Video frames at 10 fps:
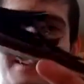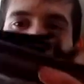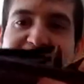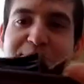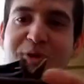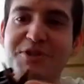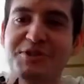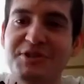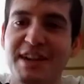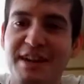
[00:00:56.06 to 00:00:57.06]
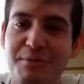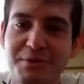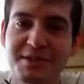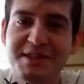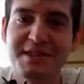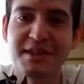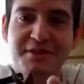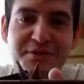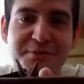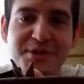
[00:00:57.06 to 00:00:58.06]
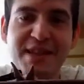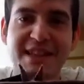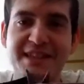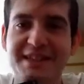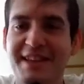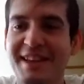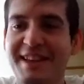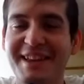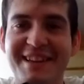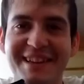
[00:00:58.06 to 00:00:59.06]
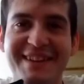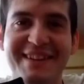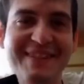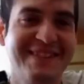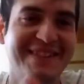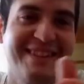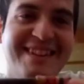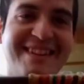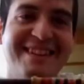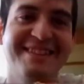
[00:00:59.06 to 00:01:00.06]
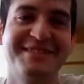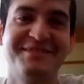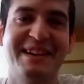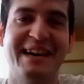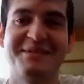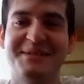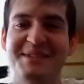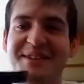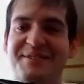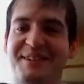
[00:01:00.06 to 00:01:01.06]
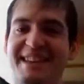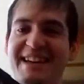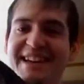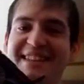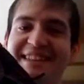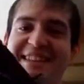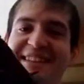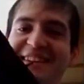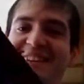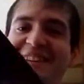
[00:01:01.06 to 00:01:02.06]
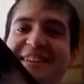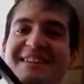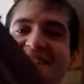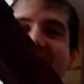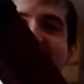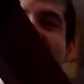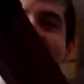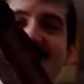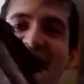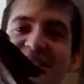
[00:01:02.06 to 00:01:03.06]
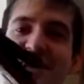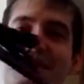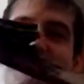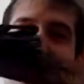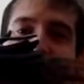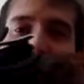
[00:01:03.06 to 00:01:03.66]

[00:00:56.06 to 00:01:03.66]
I like watching your channel, mostly see your new machetes and new knives and stuff like that. Check this out.